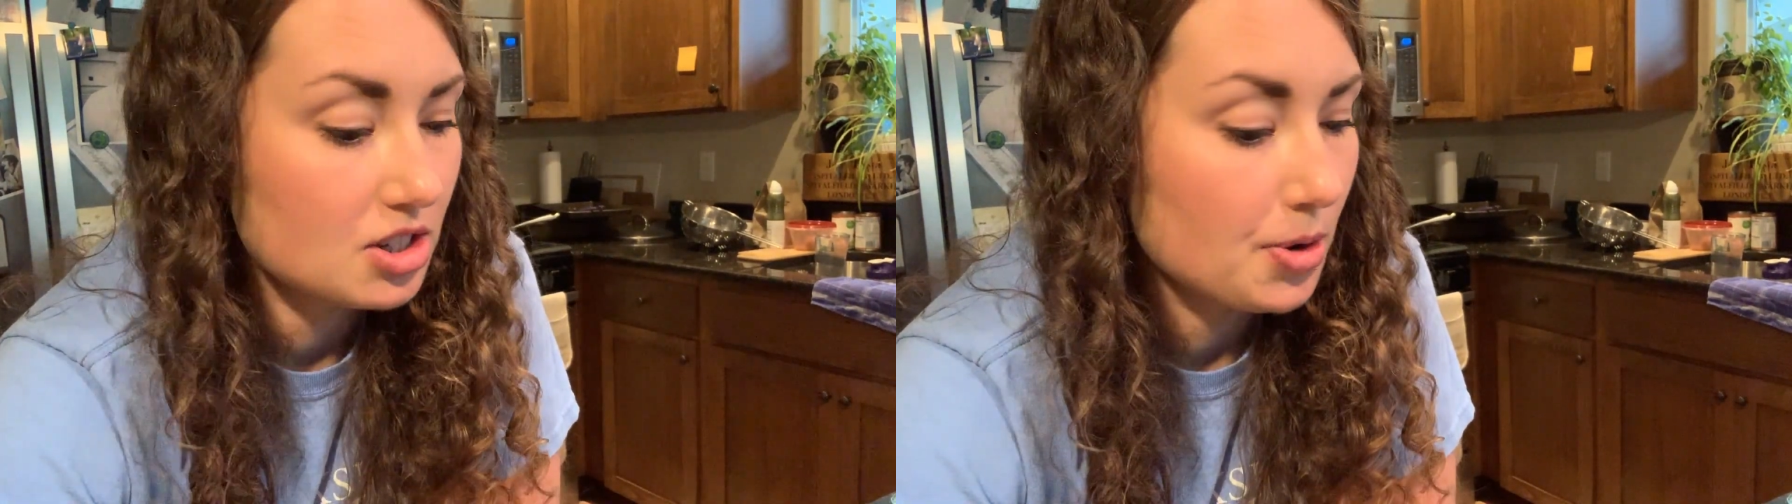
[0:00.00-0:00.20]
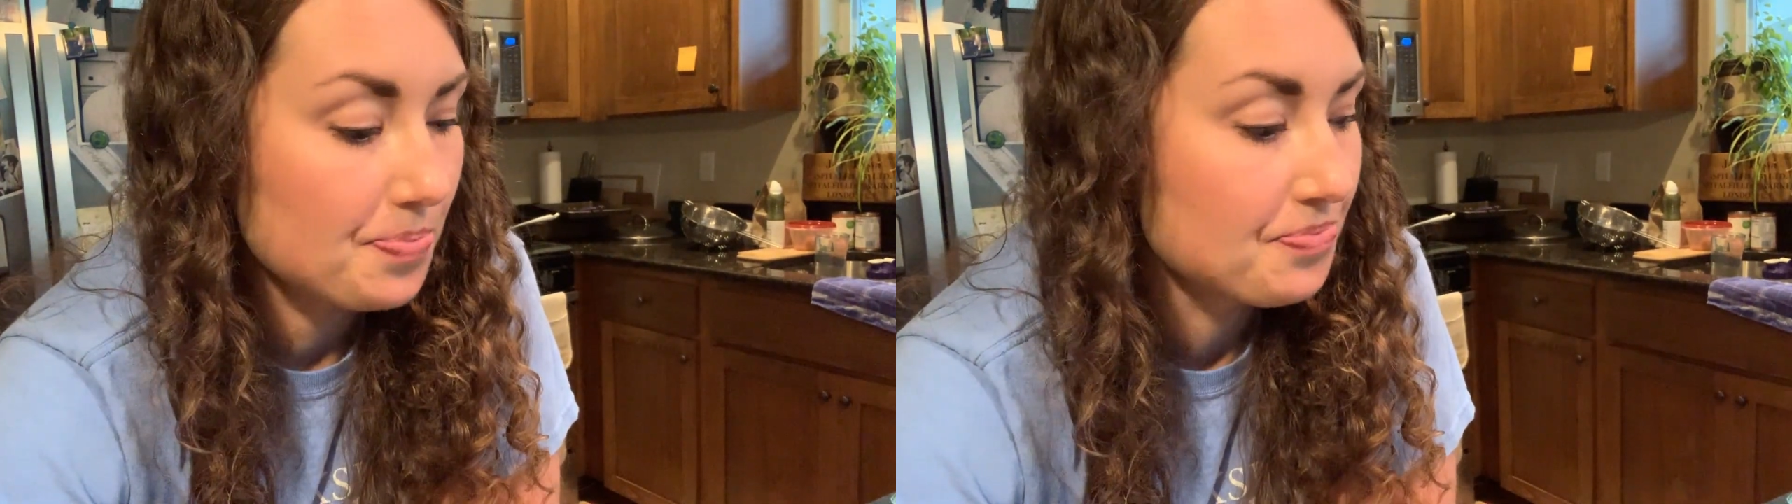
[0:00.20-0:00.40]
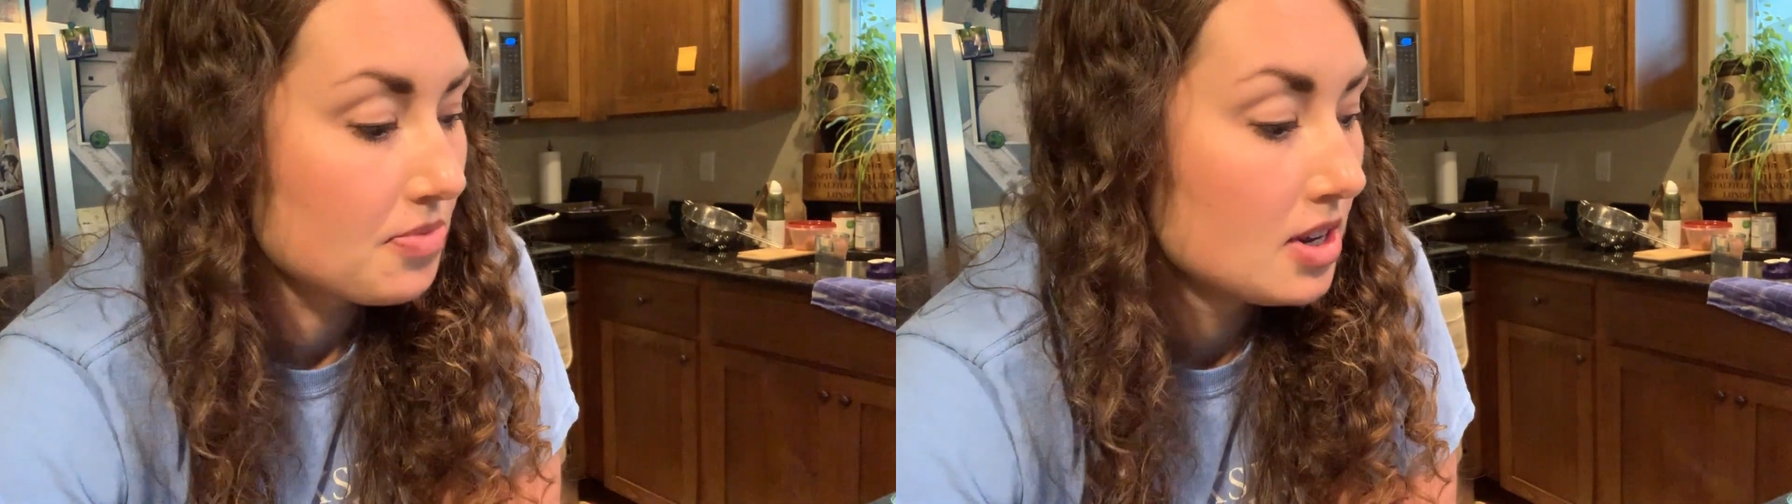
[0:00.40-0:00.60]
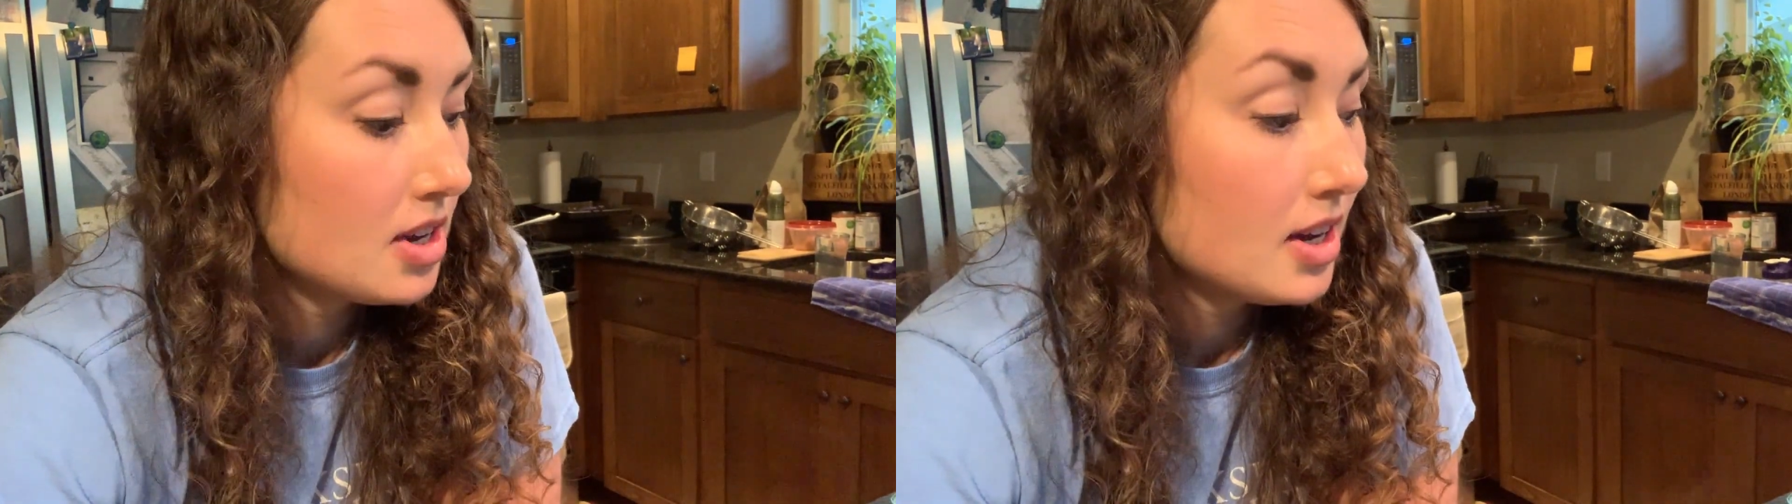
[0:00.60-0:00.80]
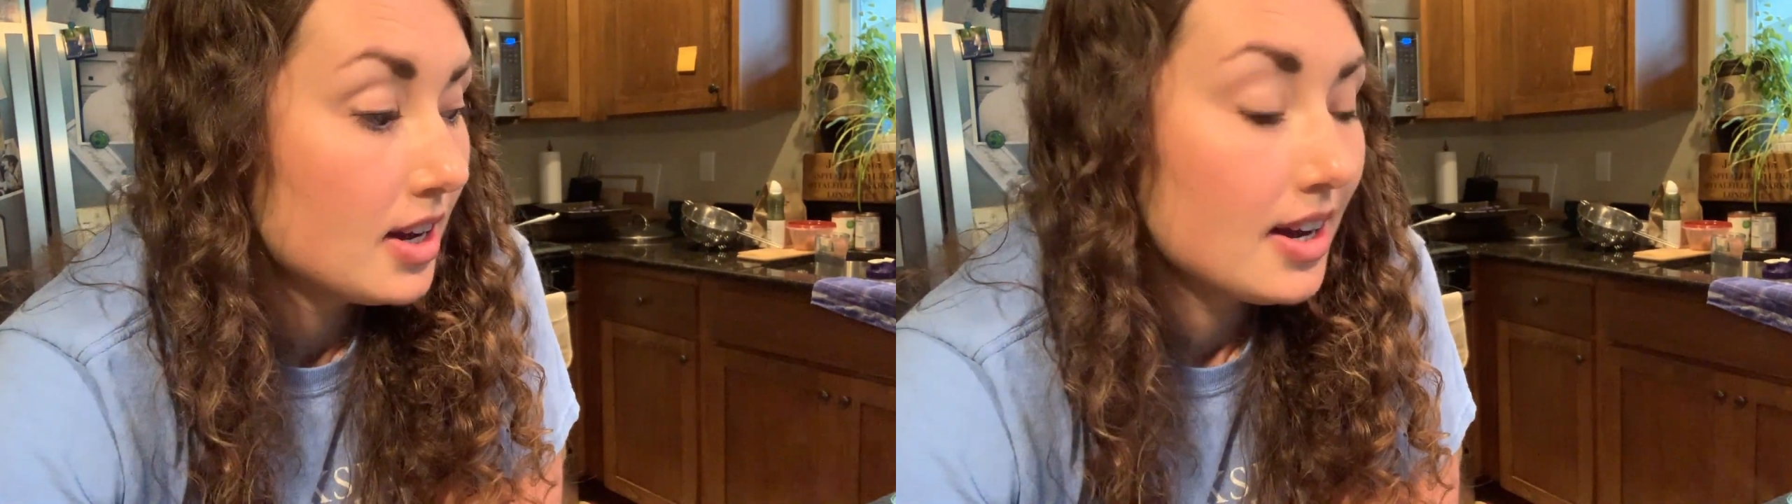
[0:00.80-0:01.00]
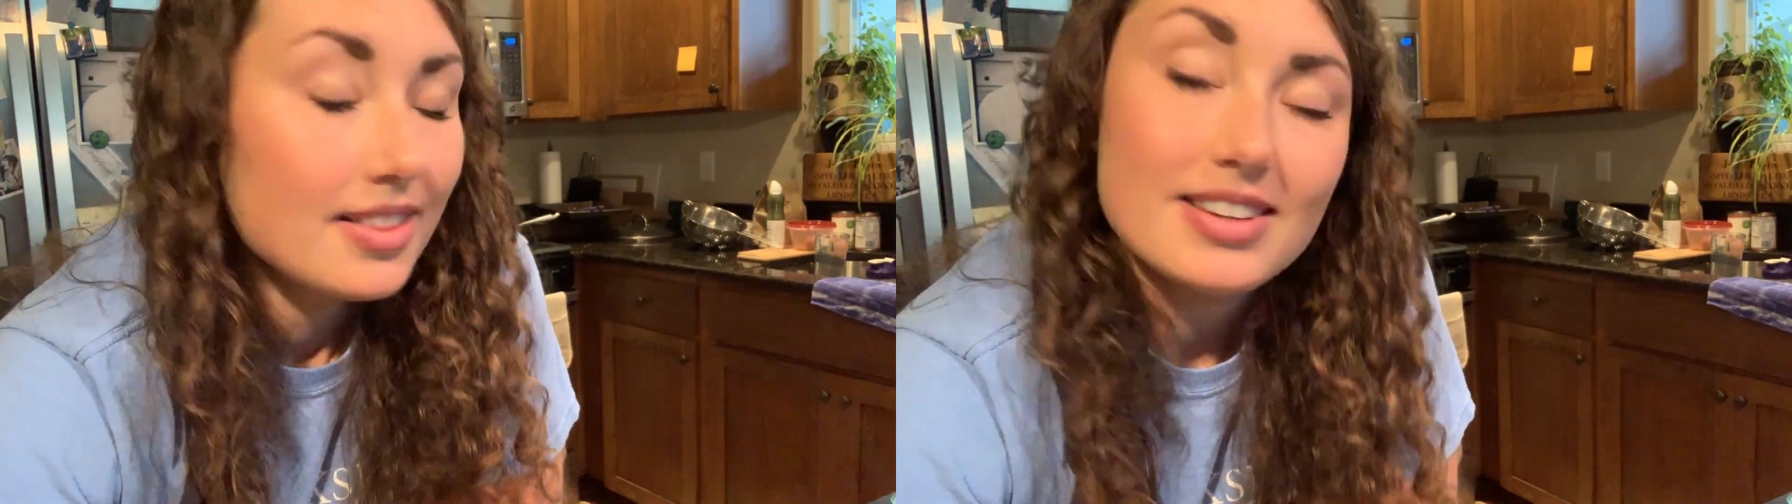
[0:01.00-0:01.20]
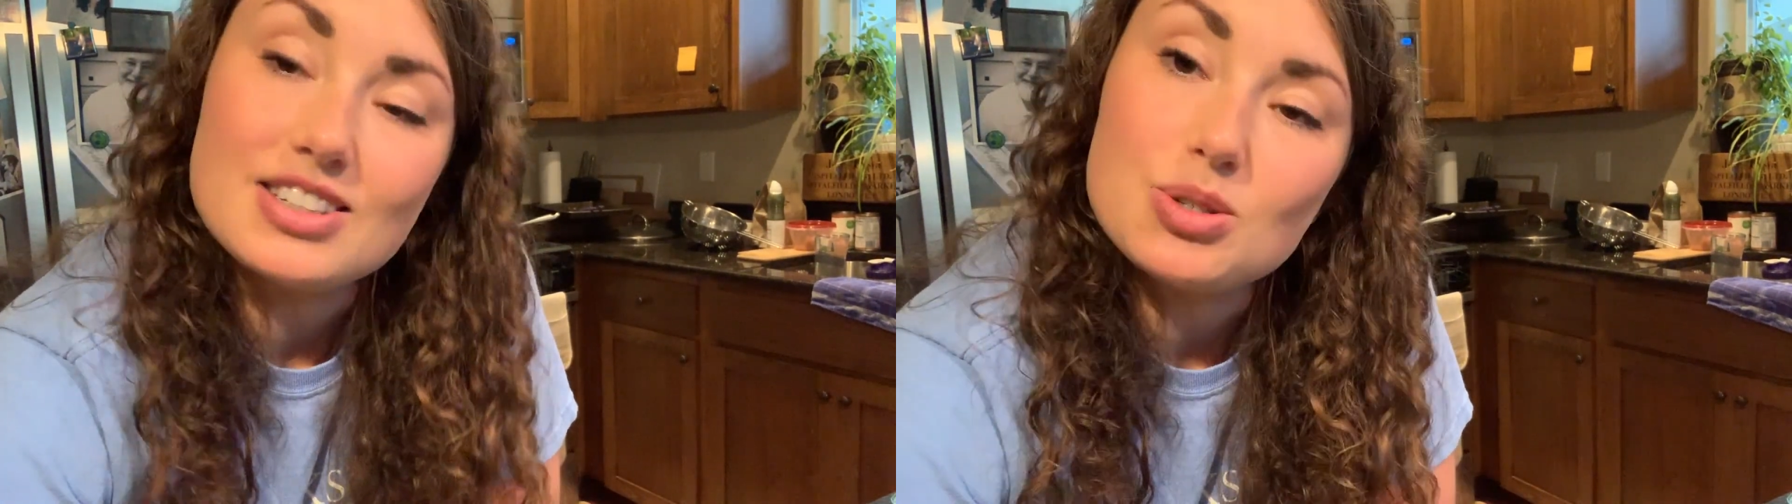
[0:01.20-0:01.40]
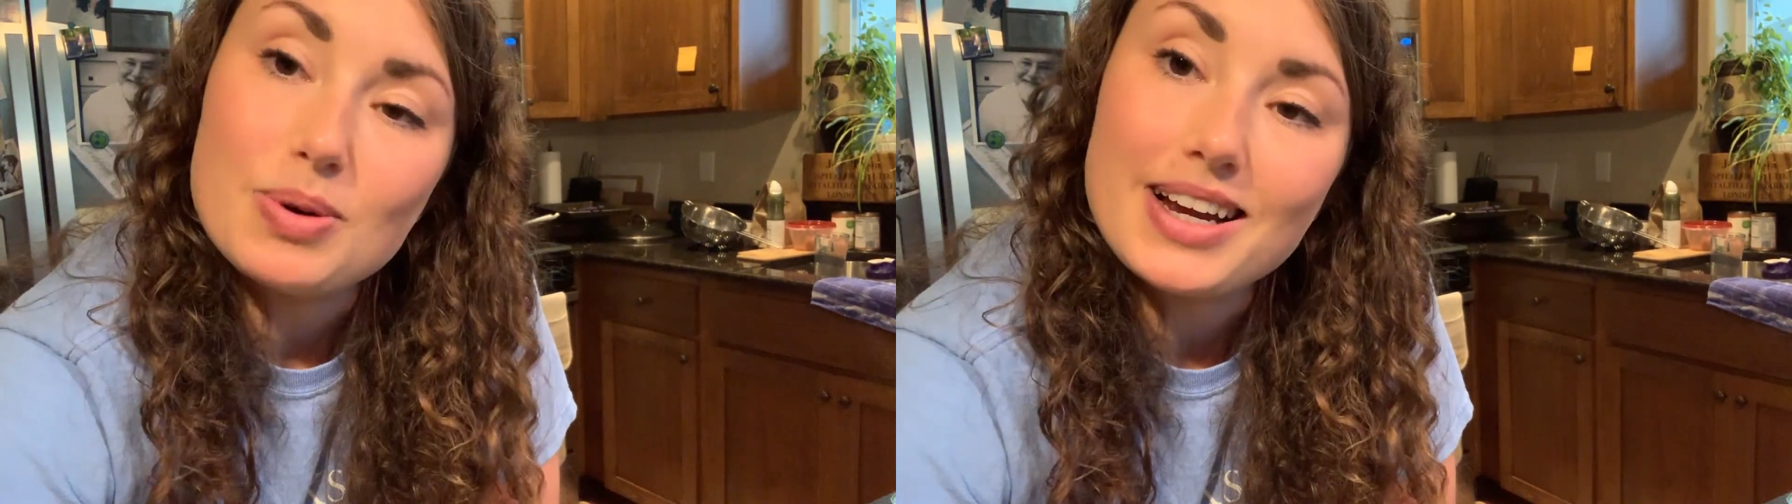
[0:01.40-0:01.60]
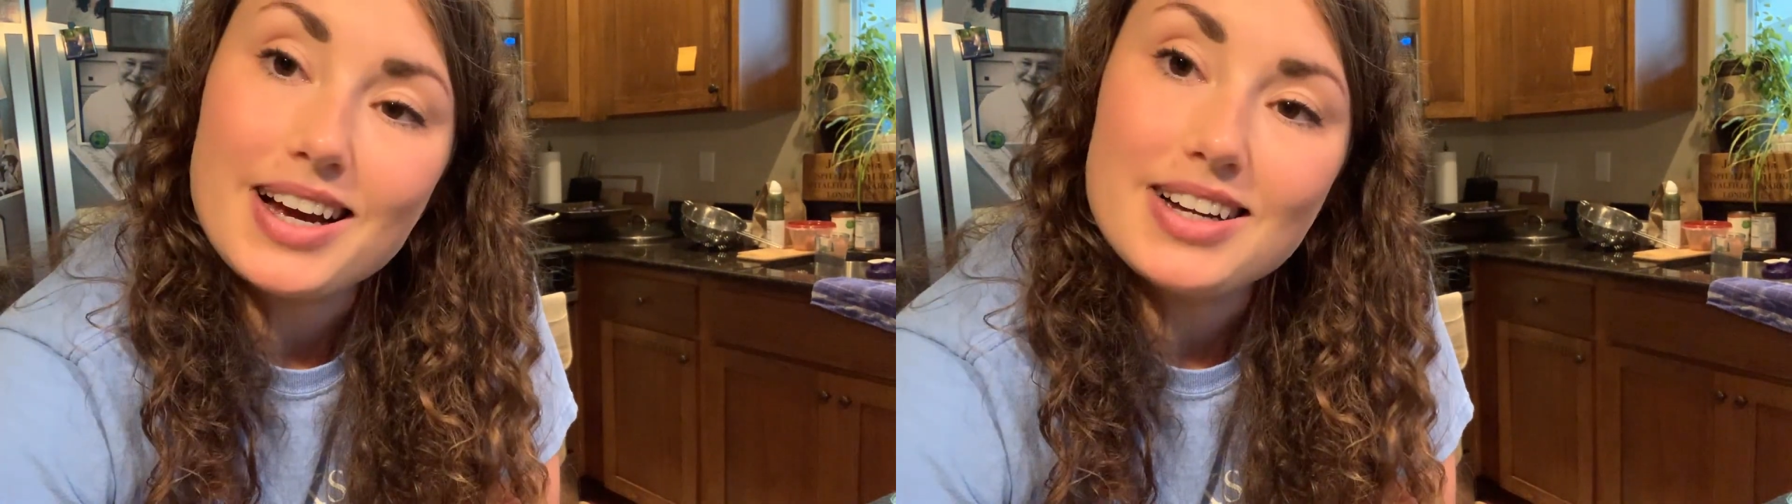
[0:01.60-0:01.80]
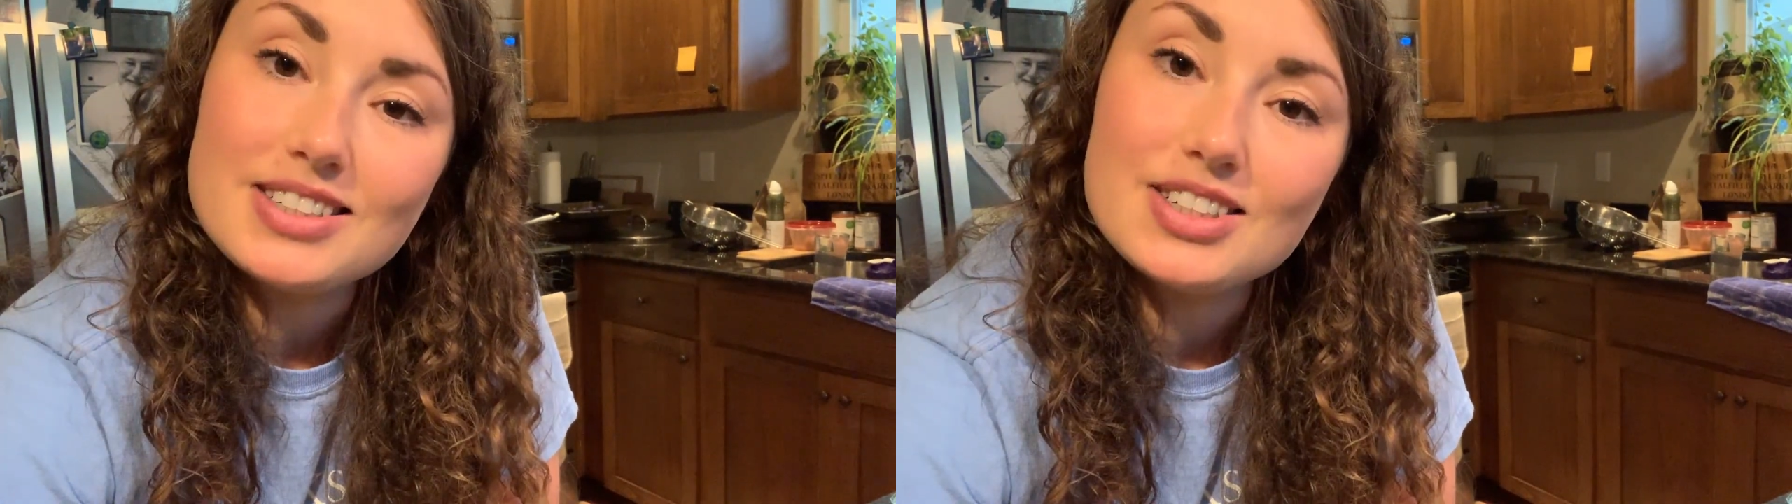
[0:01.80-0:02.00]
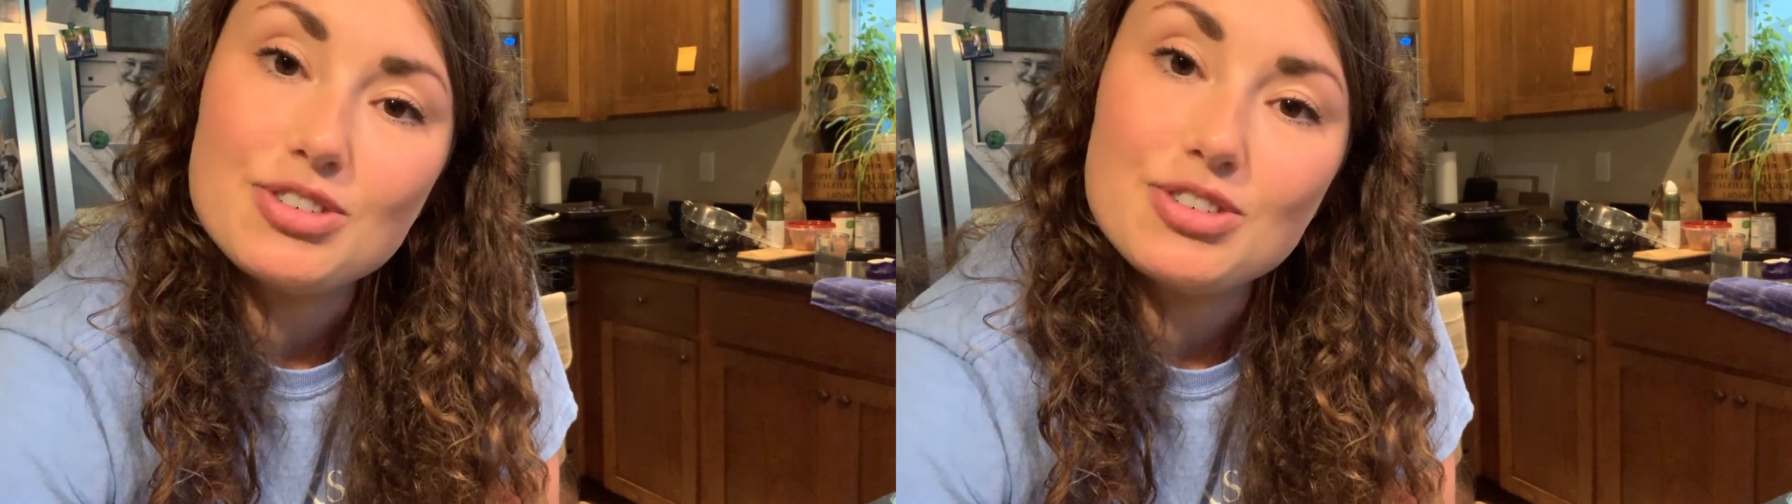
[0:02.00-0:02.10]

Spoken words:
So this is what I got